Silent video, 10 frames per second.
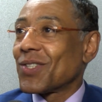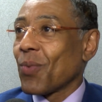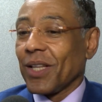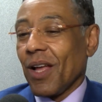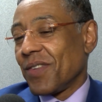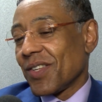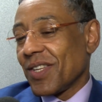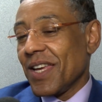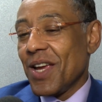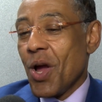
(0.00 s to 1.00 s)
So I'd love to
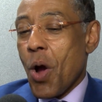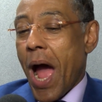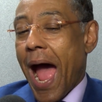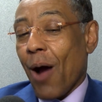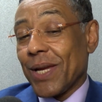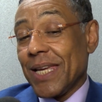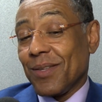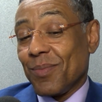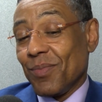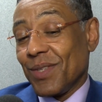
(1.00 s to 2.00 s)
see how he
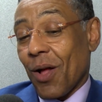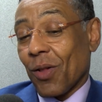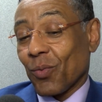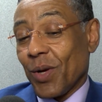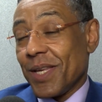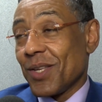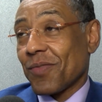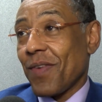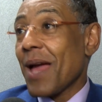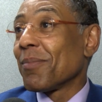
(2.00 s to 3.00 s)
dealt with his
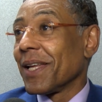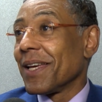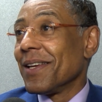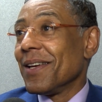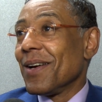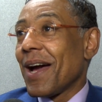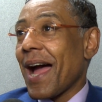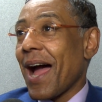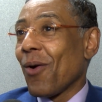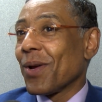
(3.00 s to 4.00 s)
family
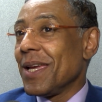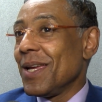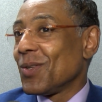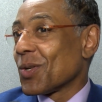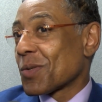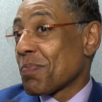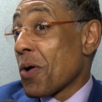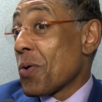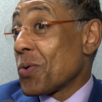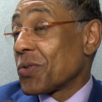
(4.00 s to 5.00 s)
how he
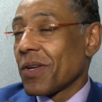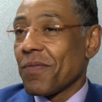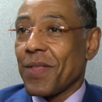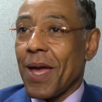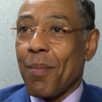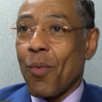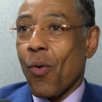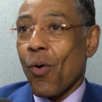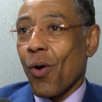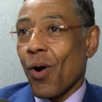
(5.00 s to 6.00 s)
disposed of them
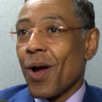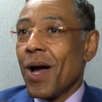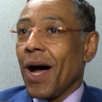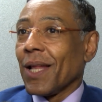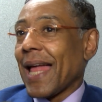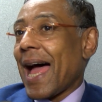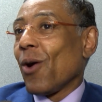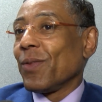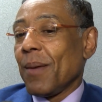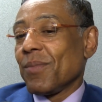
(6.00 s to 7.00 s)
or
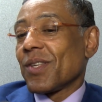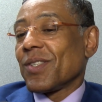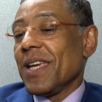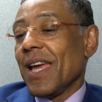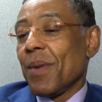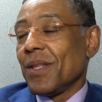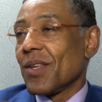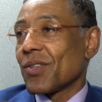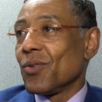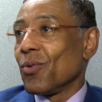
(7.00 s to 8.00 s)
allowed them to see him in
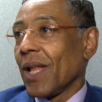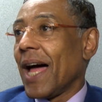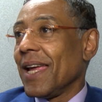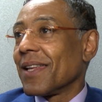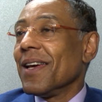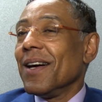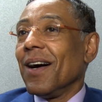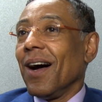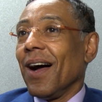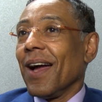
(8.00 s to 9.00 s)
this new light.
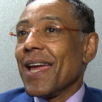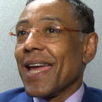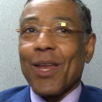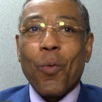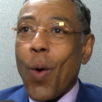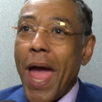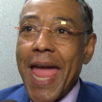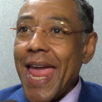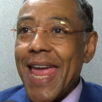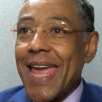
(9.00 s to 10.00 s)
Uh, in a
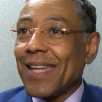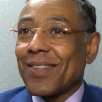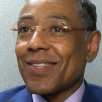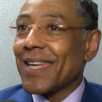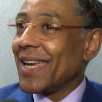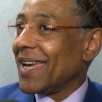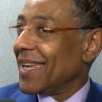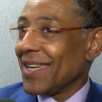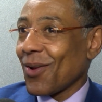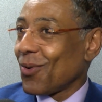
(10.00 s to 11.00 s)
way, it's
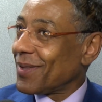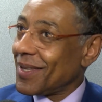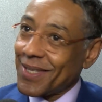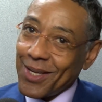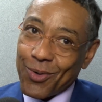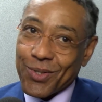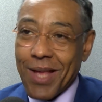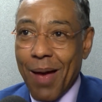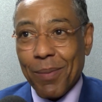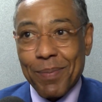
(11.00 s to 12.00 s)
you know the, the,
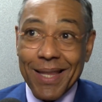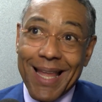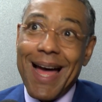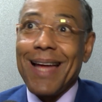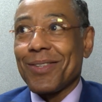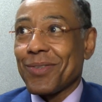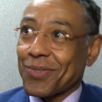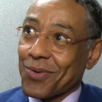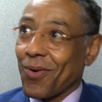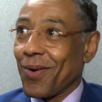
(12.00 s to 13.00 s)
Osama bin Laden
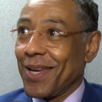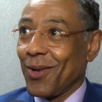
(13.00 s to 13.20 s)
story.